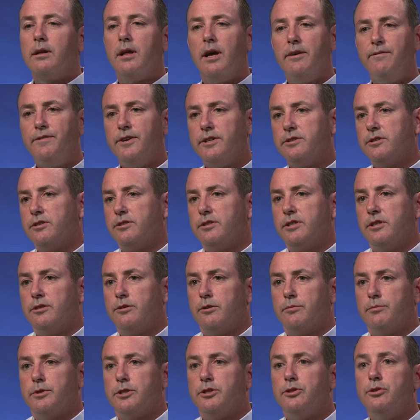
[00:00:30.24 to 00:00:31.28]
Klinefelter
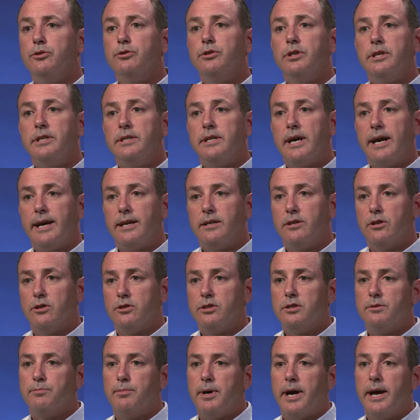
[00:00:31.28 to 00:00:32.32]
syndrome is usually
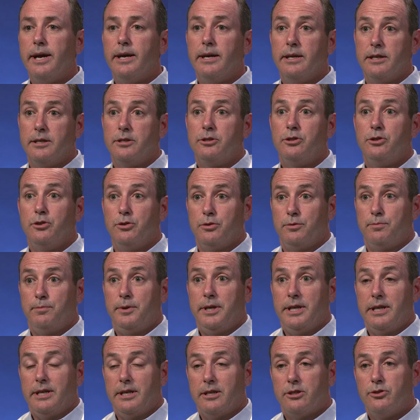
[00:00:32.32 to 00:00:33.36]
diagnosed by an astute
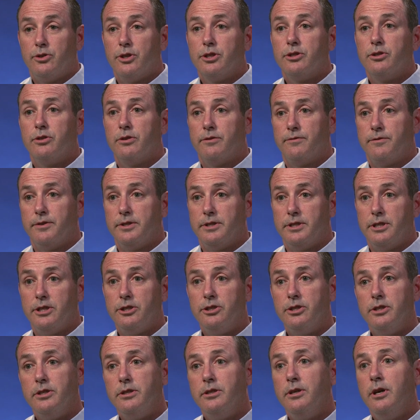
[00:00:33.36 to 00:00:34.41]
pediatrician or
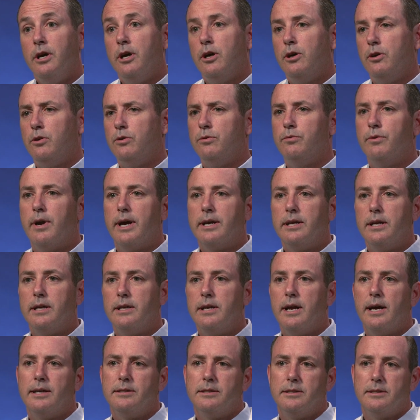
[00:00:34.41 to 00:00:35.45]
physician who
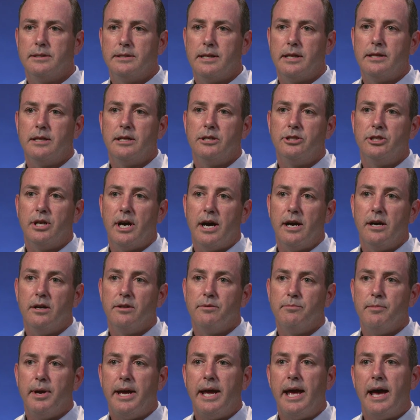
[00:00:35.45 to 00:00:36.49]
recognizes that the
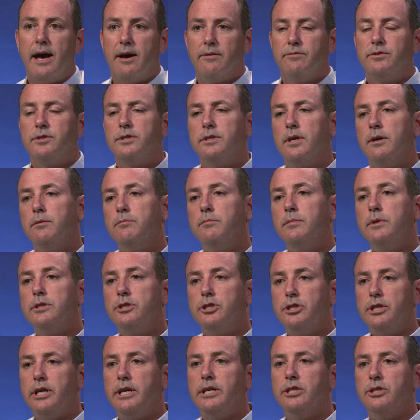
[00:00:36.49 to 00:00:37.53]
child may have some
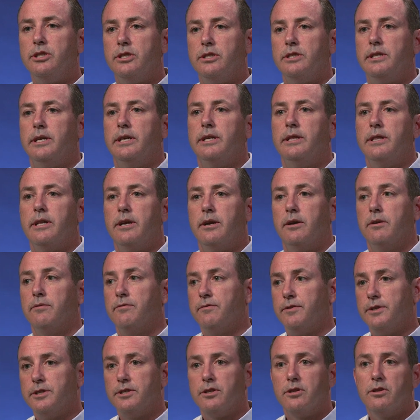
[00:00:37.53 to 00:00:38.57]
changes in their
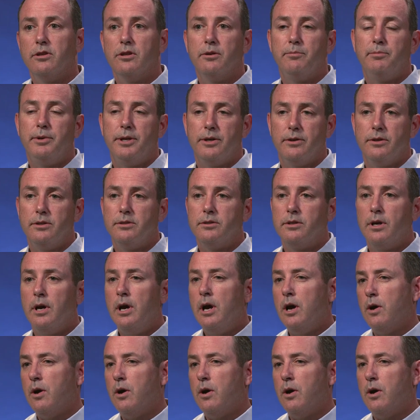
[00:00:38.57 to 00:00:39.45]
physical appearance,